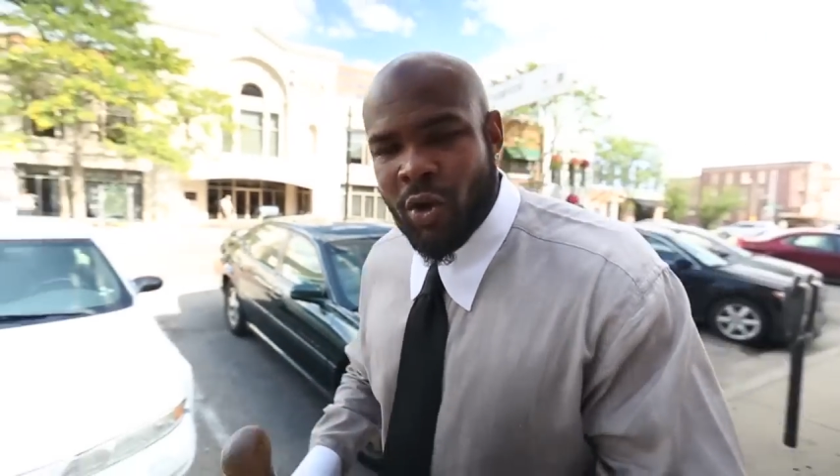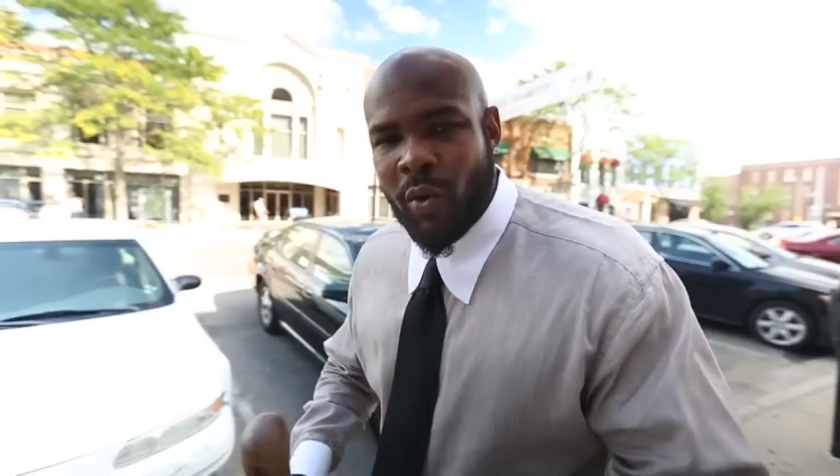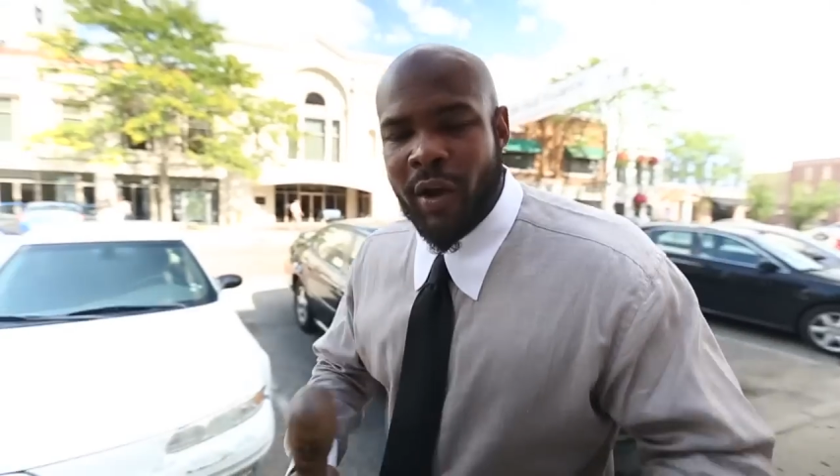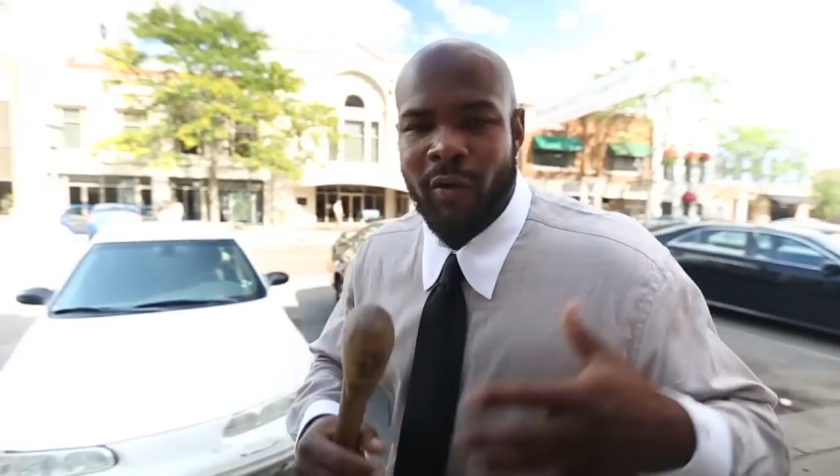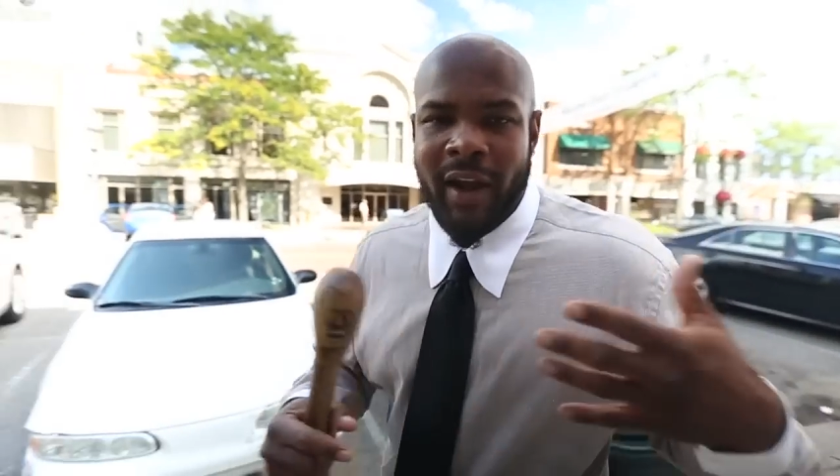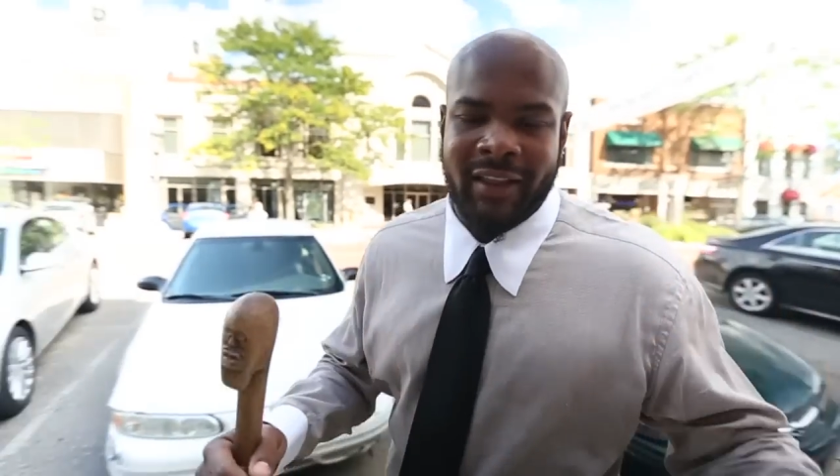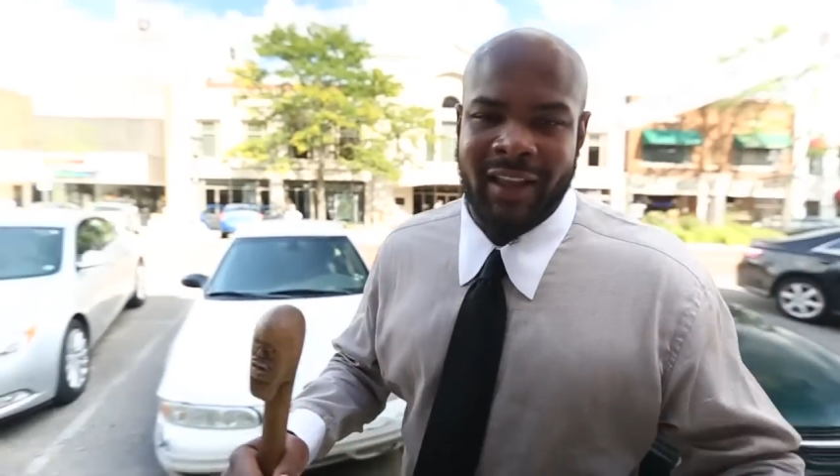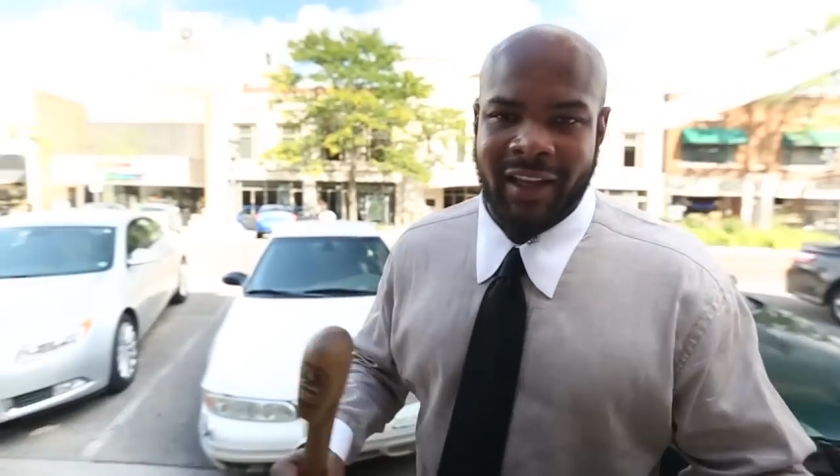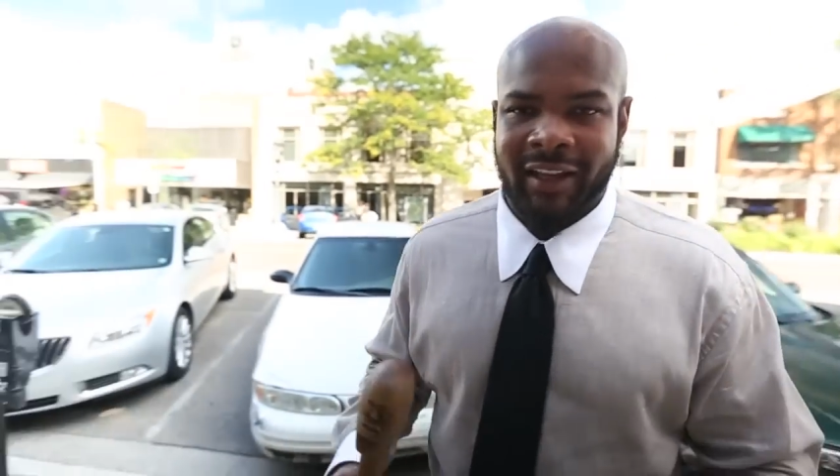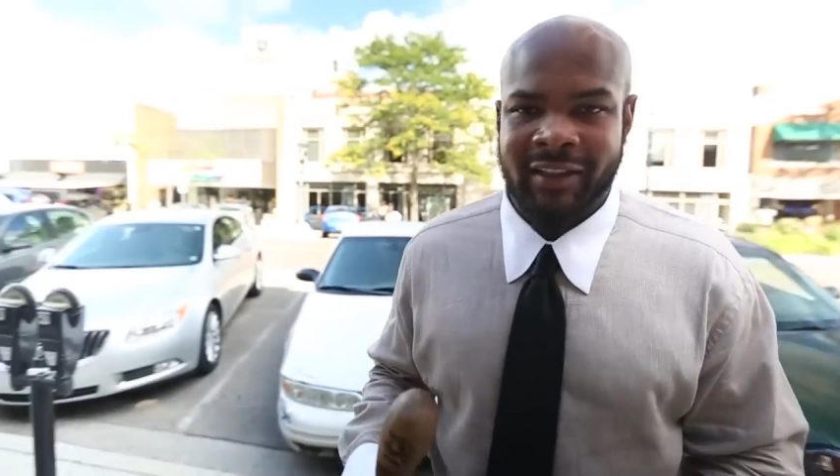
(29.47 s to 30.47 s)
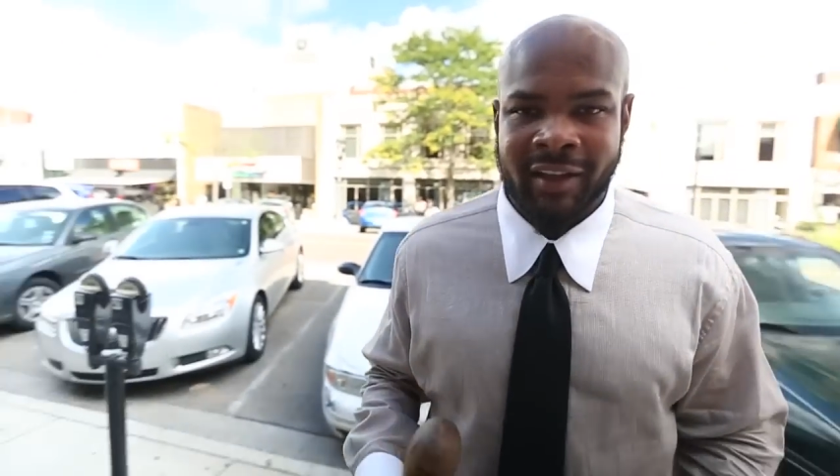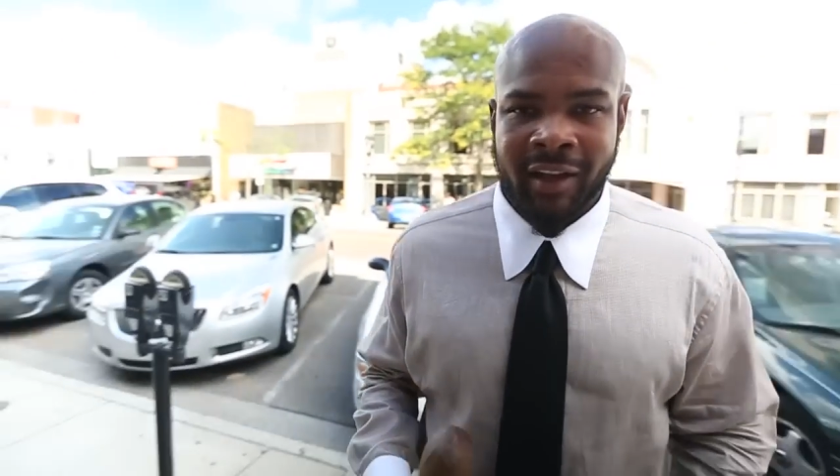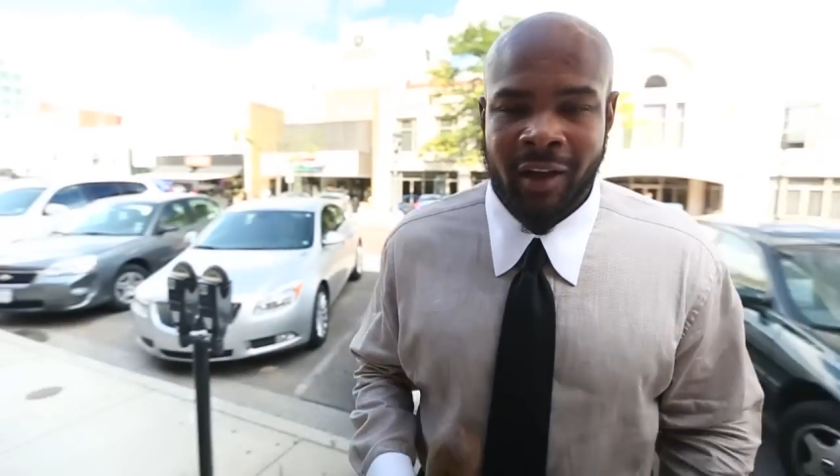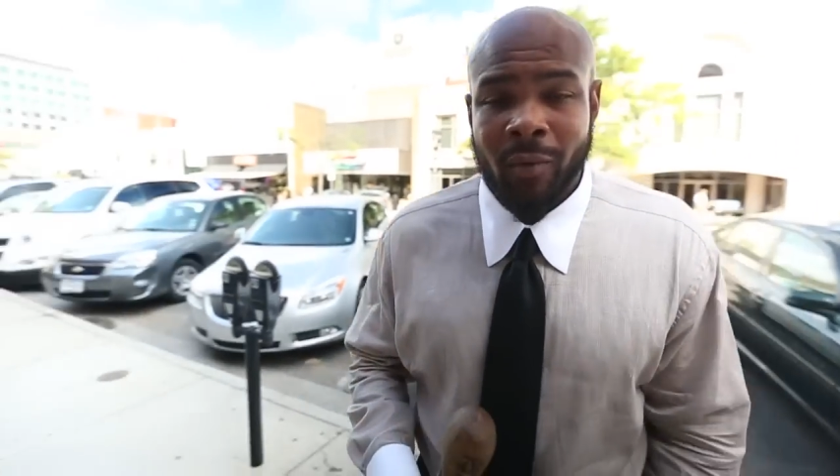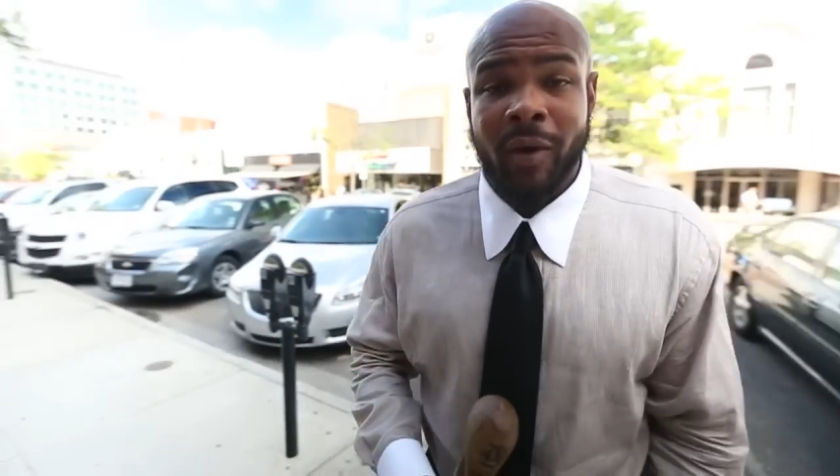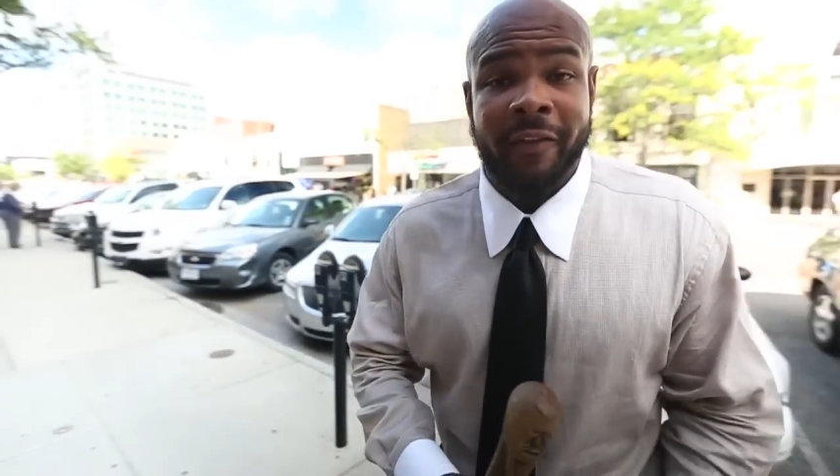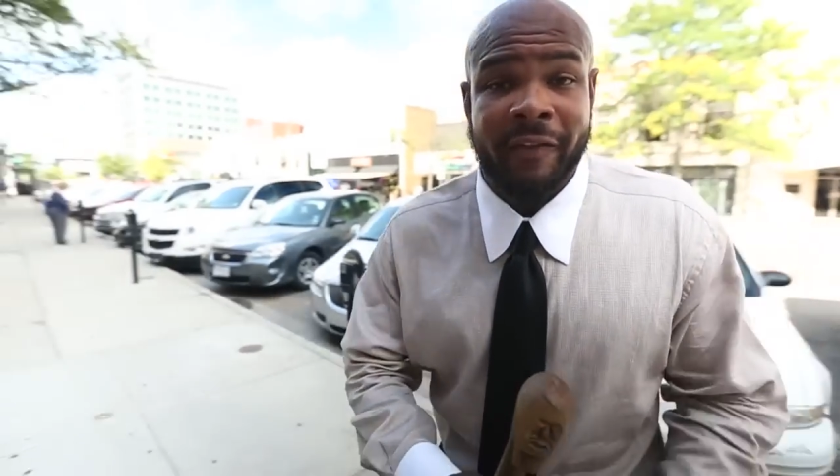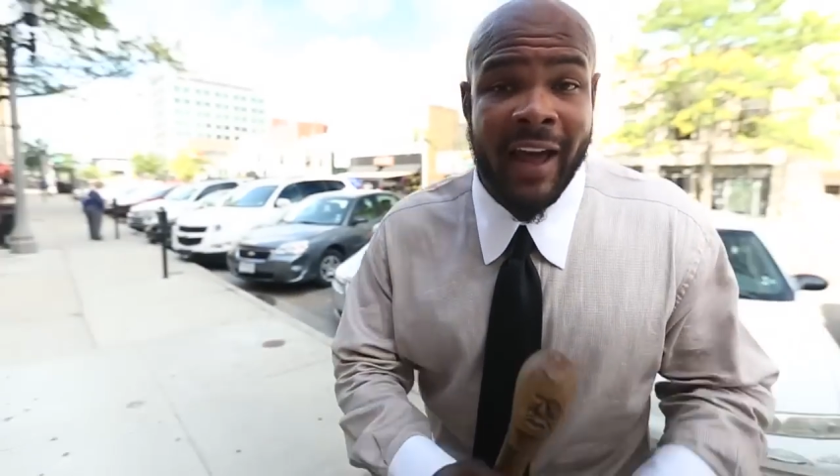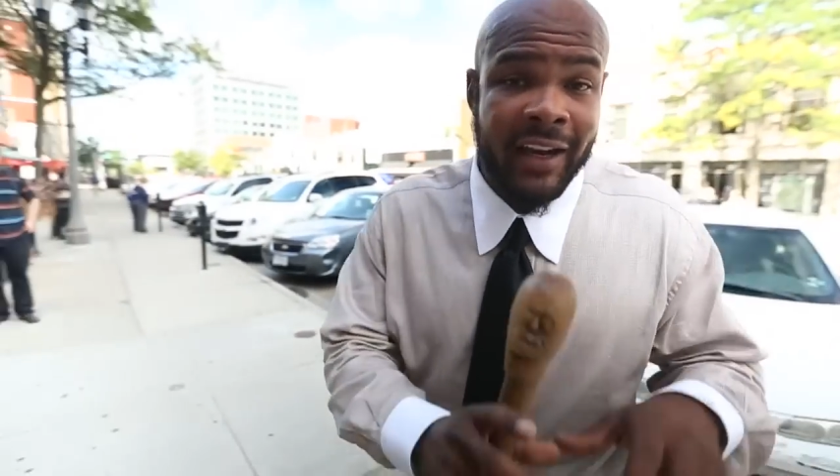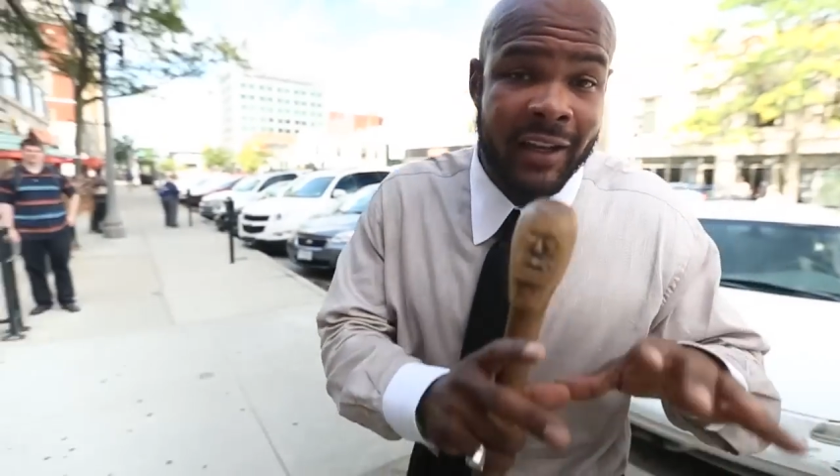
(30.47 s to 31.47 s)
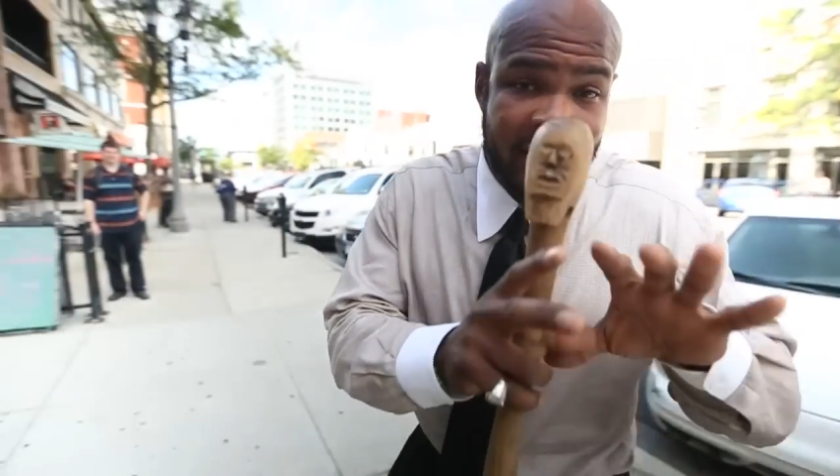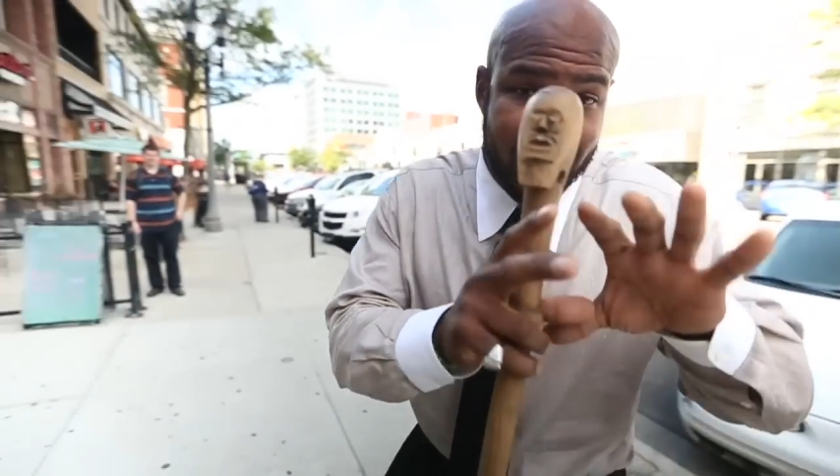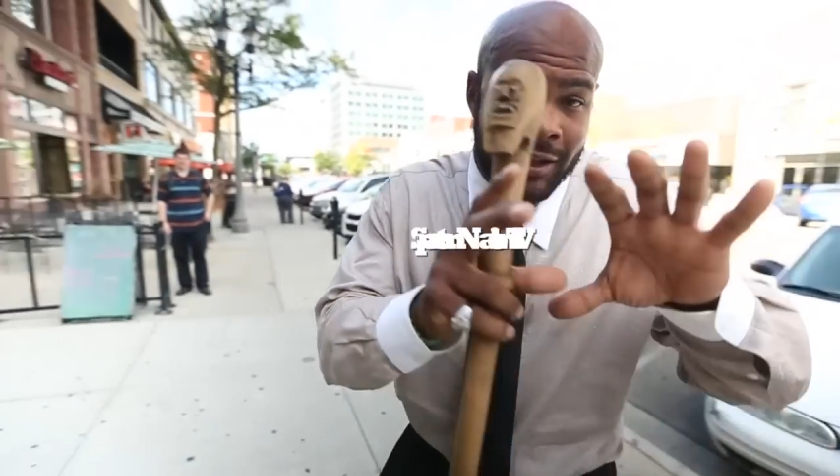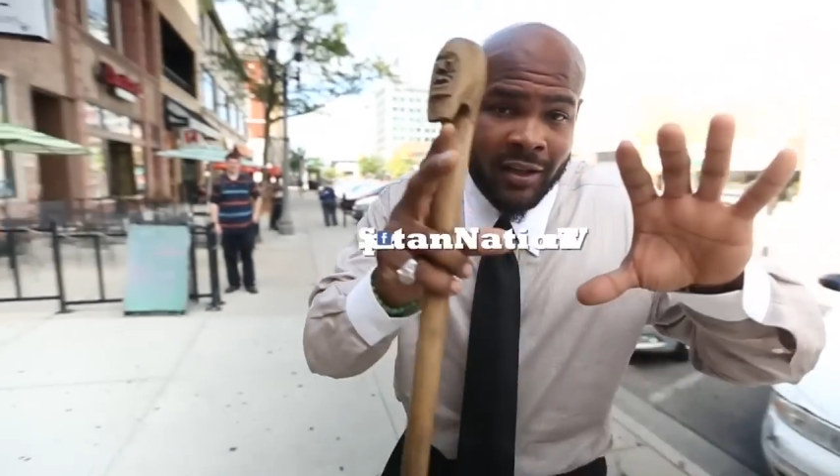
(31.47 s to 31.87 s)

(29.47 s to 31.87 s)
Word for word: doing great things. Where to find us?